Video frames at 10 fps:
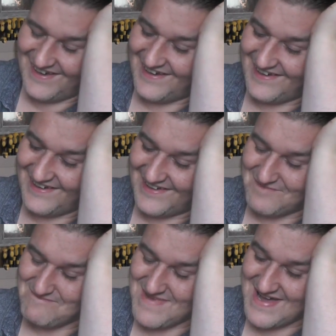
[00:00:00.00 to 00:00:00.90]

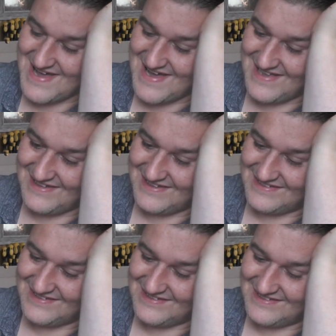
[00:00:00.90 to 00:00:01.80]
Oh man.
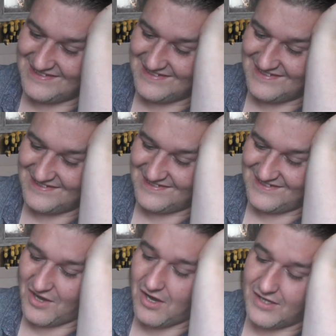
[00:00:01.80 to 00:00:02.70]

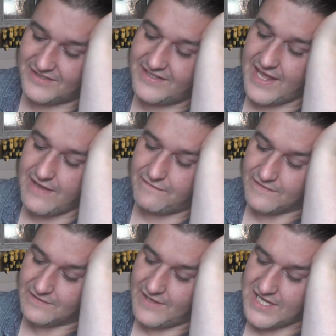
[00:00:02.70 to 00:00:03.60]
Oh
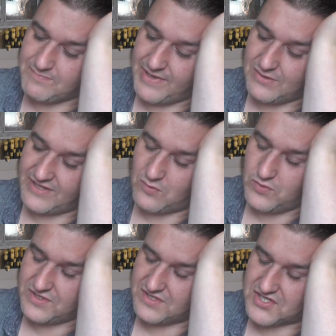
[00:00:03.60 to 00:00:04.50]
Dave, let's build a
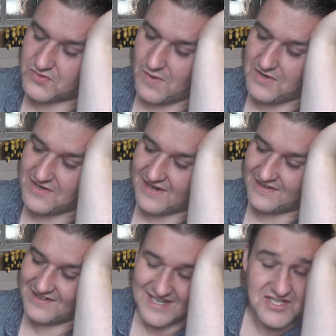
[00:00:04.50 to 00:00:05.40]
wooden
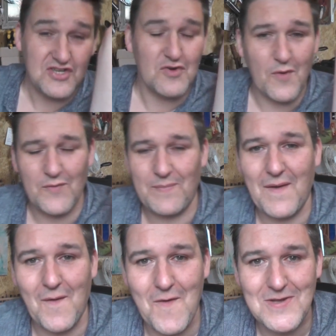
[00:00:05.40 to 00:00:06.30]
squonker. And do you know what would
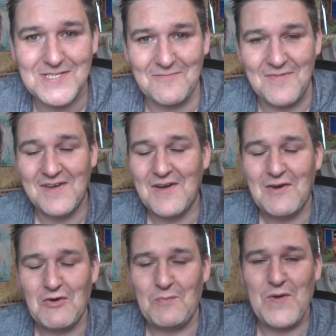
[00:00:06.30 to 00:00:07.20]
be awesome?
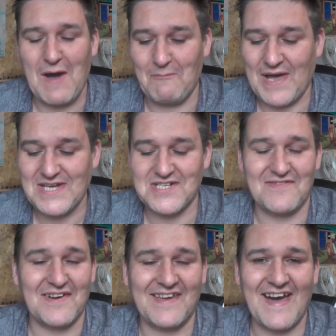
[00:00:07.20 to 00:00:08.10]
We'll put a
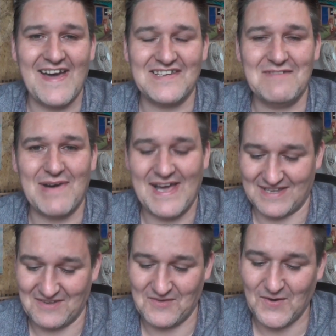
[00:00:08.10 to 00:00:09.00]
picture of a car in the
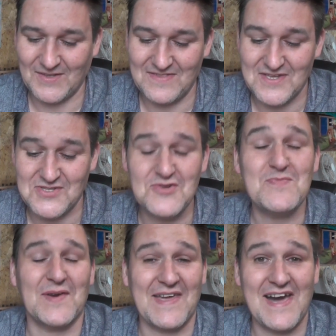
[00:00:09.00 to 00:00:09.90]
back and call it the
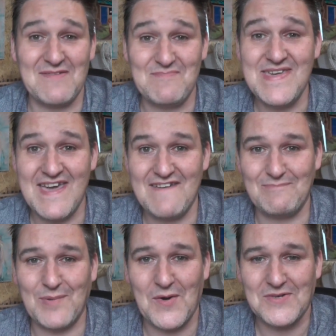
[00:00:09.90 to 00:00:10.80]
Supercar
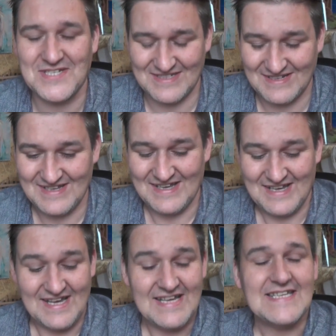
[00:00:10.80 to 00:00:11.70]
BF Box.
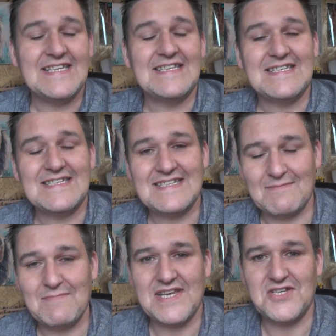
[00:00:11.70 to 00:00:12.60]

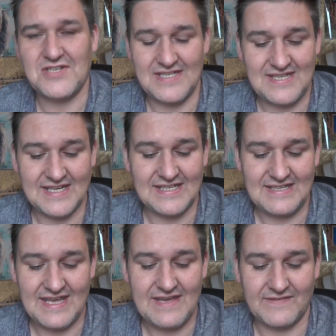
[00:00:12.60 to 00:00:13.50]
Somebody should have taken
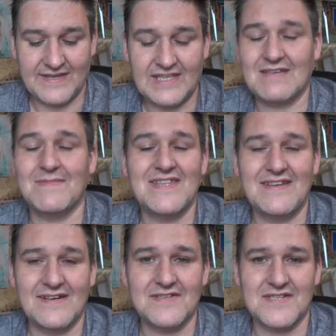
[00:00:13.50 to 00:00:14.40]
Dave, kicked him in
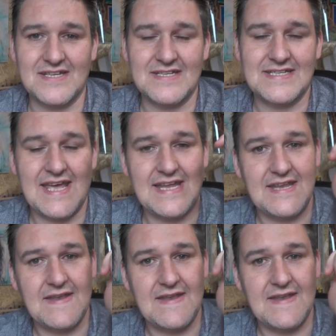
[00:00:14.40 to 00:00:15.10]
the nuts and said